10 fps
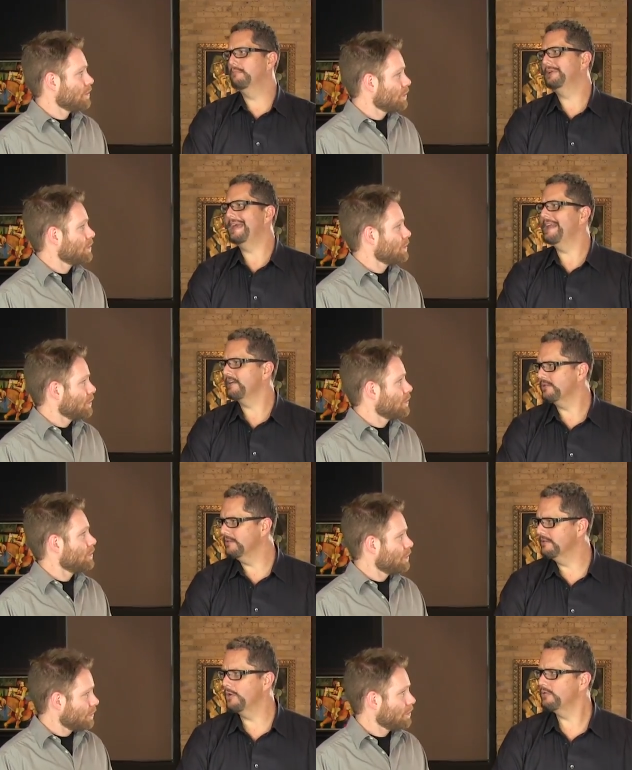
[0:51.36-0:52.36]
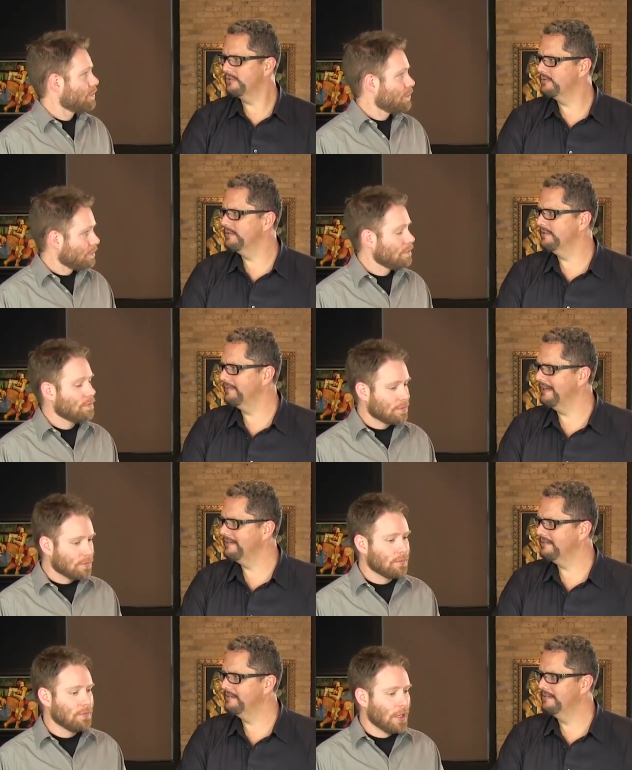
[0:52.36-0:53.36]
Speaker 1: botanical notes to it, right?
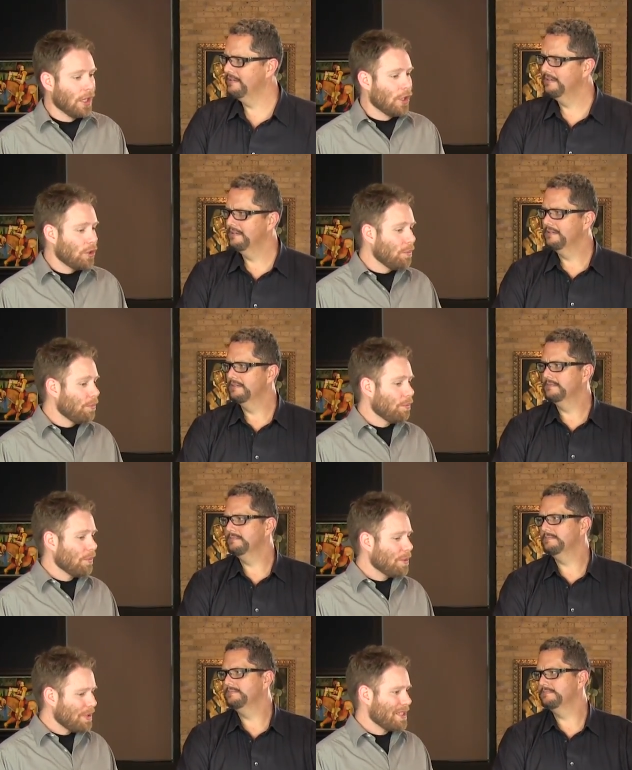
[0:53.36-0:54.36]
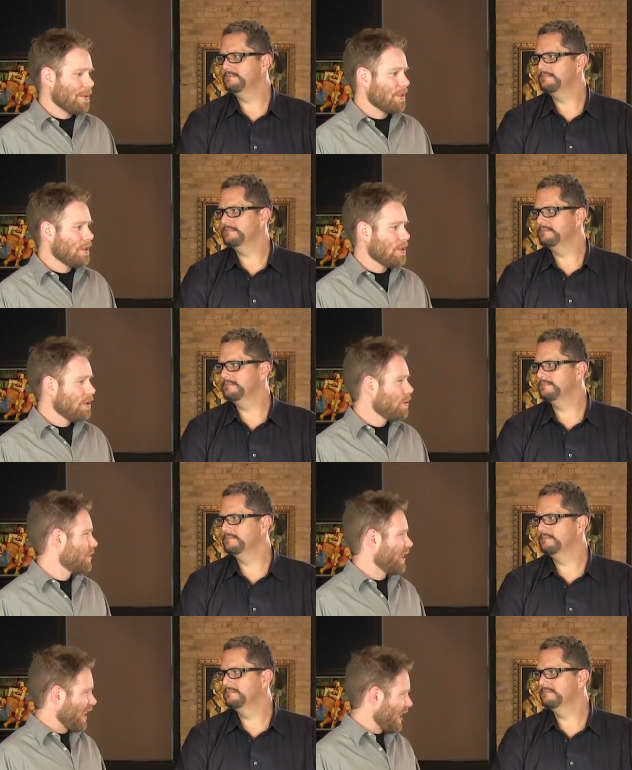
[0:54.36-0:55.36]
Speaker 2: Mm-hmm. You might be tempted to
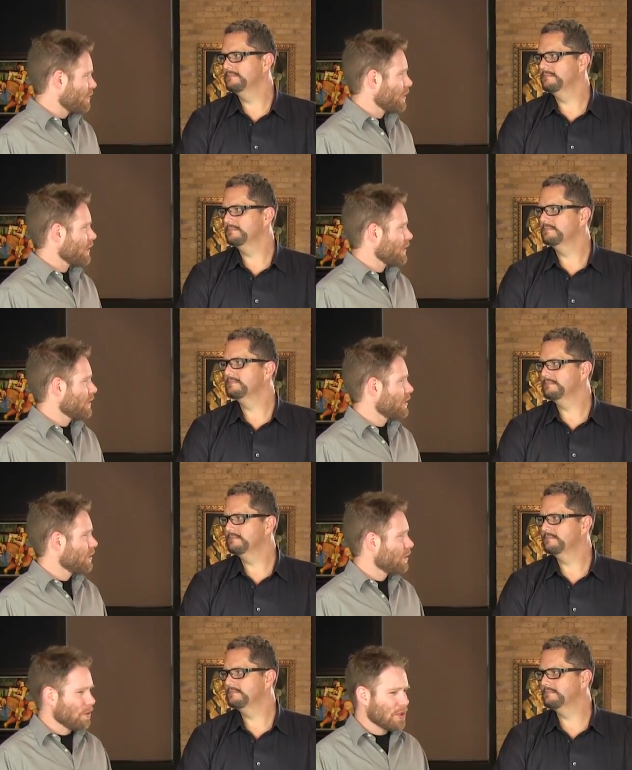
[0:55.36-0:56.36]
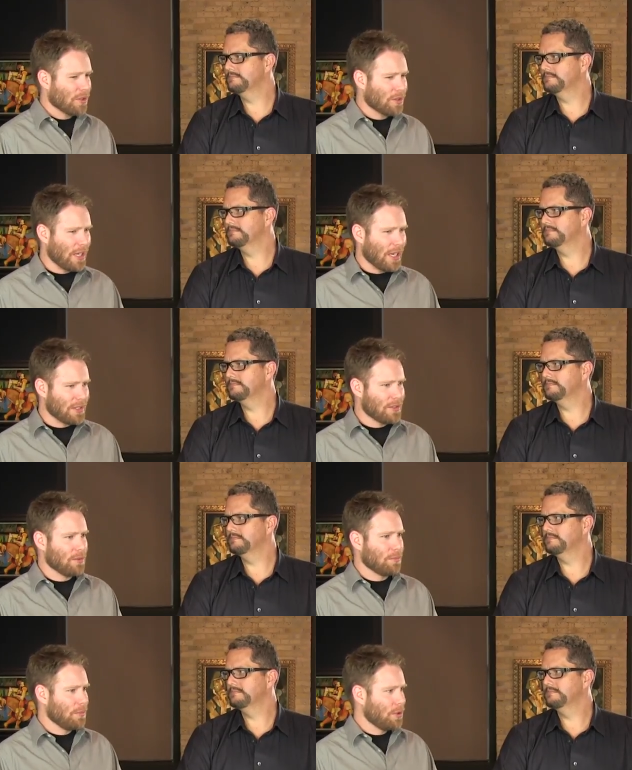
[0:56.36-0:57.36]
use like Hendrick's, which already has
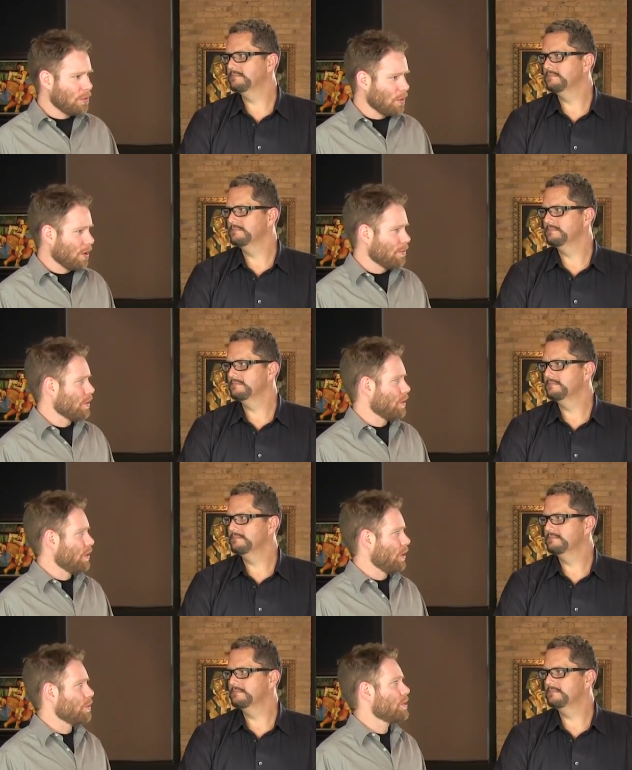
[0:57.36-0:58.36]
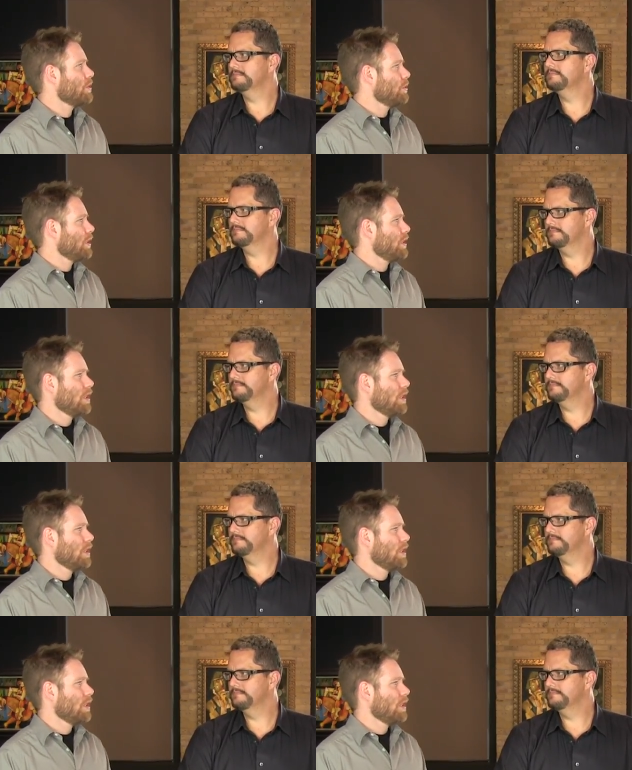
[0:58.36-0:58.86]
some cucumber notes to it,